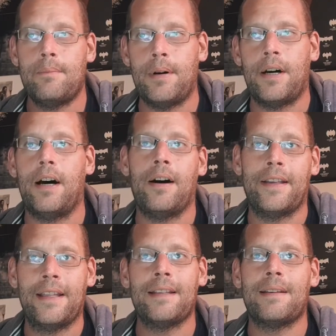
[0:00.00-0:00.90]
But
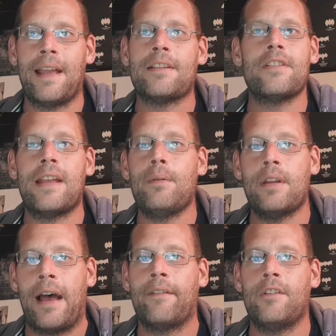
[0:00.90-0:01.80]
I guess they would
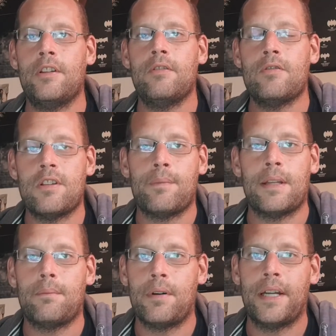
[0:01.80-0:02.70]
have to use
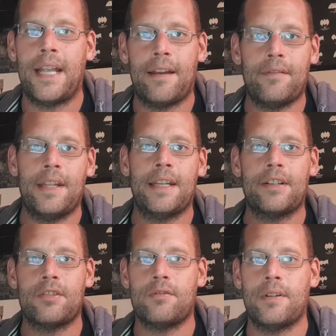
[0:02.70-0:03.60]
something pretty hefty and
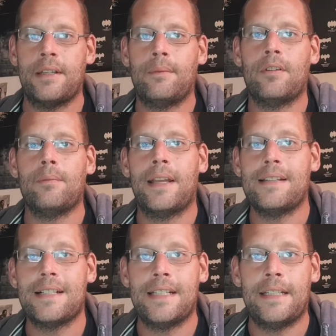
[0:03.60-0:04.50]
extreme to
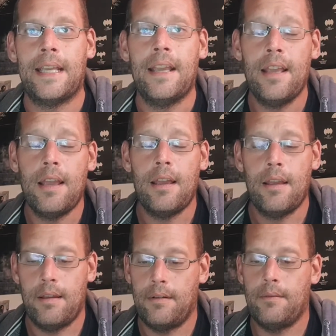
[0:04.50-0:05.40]
basically
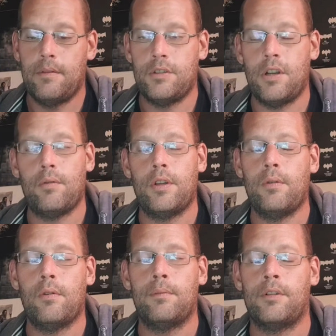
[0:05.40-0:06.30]
show
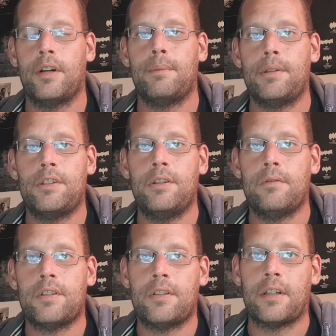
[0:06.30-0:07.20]
you or trying to
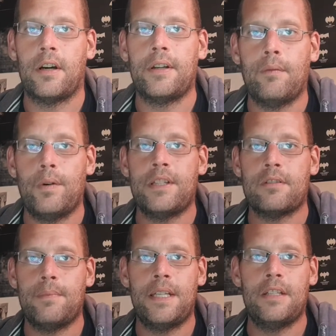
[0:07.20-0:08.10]
produce the kind of wind
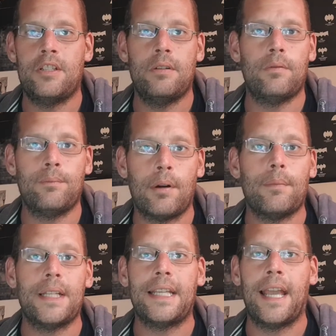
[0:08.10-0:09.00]
speeds you
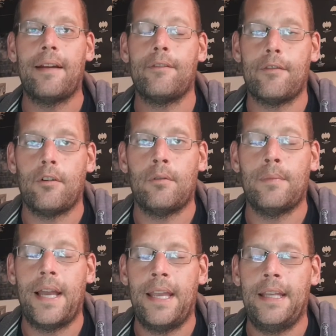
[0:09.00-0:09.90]
probably get
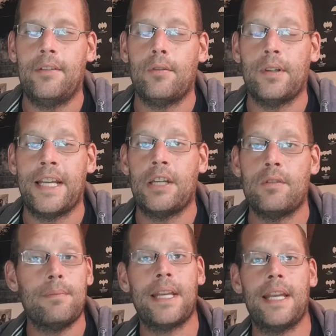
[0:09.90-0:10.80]
from a tornado
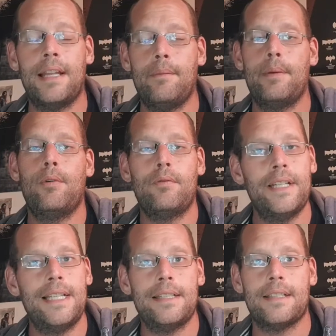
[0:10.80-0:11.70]
to make it a little bit more
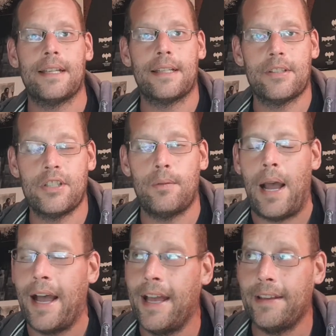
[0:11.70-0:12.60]
realistic. So,
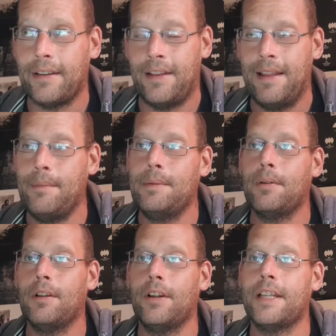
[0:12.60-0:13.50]
and let me
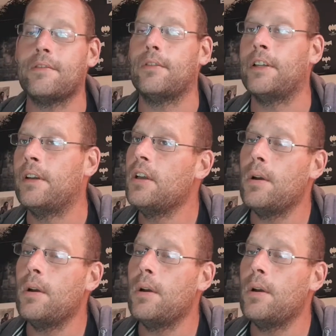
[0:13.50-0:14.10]
put it like this for you.